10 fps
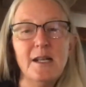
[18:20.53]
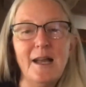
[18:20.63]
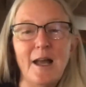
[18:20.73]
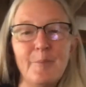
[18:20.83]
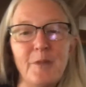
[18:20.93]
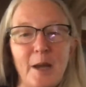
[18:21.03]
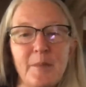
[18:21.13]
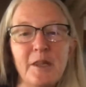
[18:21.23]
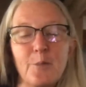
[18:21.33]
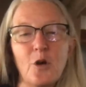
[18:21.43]

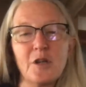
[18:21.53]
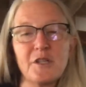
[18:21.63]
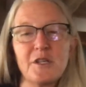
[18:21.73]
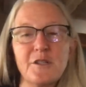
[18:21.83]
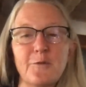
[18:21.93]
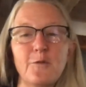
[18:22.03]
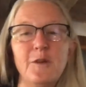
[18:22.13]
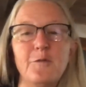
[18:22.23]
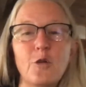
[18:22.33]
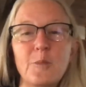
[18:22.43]
I'm in the process of
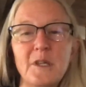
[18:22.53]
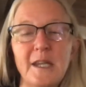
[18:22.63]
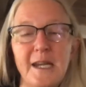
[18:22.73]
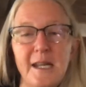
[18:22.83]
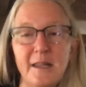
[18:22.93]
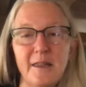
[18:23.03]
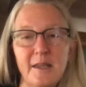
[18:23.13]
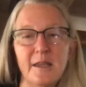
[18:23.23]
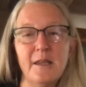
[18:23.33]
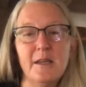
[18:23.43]
reformulating